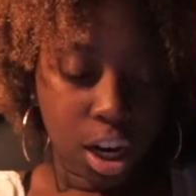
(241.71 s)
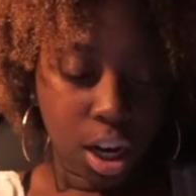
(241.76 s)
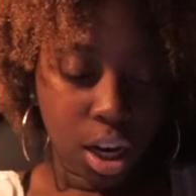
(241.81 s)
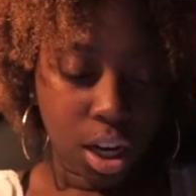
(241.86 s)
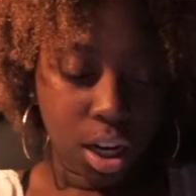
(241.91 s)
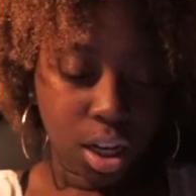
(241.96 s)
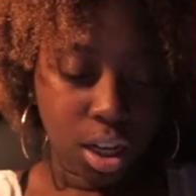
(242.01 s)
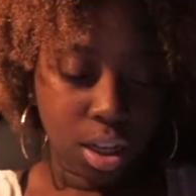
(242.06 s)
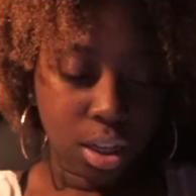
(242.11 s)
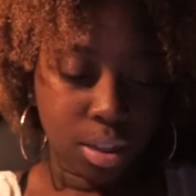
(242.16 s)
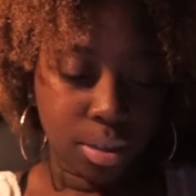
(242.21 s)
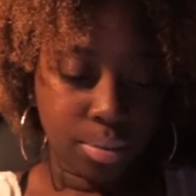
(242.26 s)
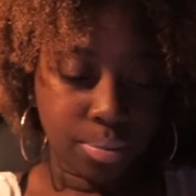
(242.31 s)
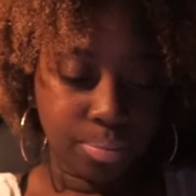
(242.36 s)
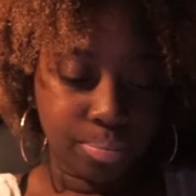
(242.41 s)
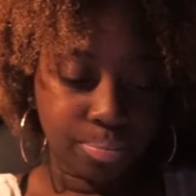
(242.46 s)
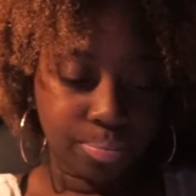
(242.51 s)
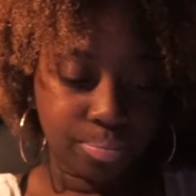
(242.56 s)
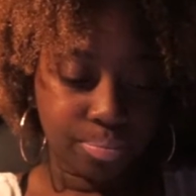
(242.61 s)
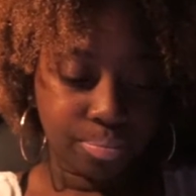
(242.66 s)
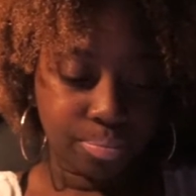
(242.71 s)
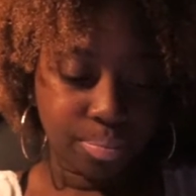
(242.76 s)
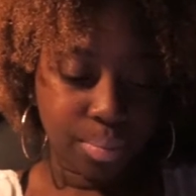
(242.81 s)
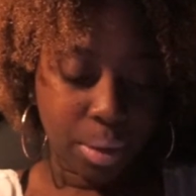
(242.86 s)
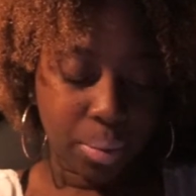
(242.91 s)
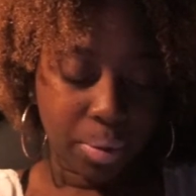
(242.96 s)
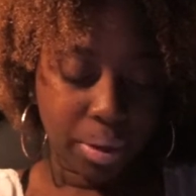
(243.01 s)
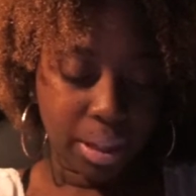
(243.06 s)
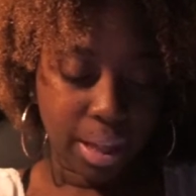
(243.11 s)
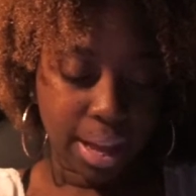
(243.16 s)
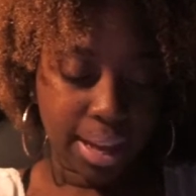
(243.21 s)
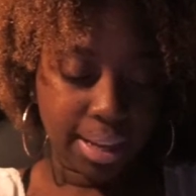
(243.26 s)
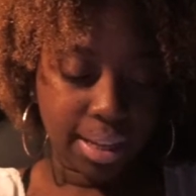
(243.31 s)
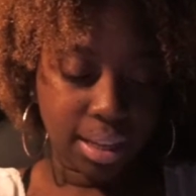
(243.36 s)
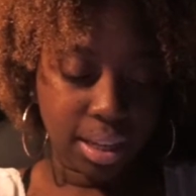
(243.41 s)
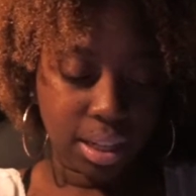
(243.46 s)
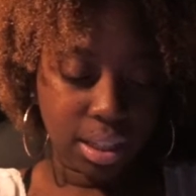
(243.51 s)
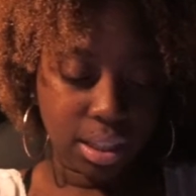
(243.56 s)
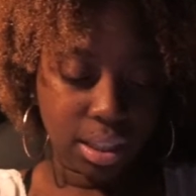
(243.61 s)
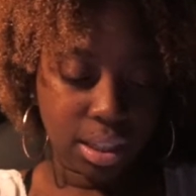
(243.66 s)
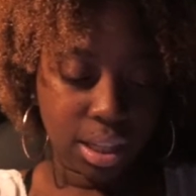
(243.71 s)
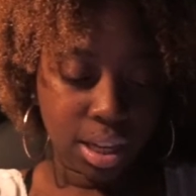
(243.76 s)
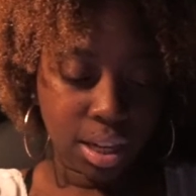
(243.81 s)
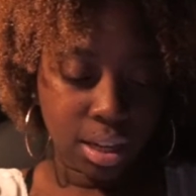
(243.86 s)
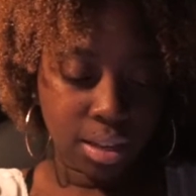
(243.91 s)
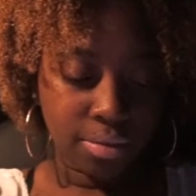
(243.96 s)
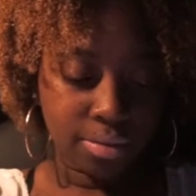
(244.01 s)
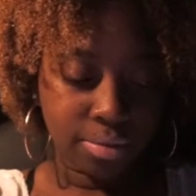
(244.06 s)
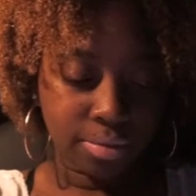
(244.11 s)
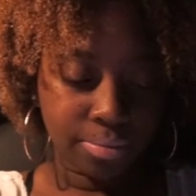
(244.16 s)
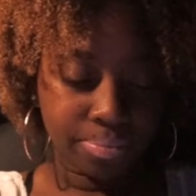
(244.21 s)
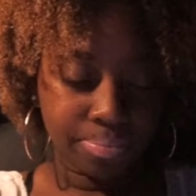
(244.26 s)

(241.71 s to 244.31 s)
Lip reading: And we like it and stuff.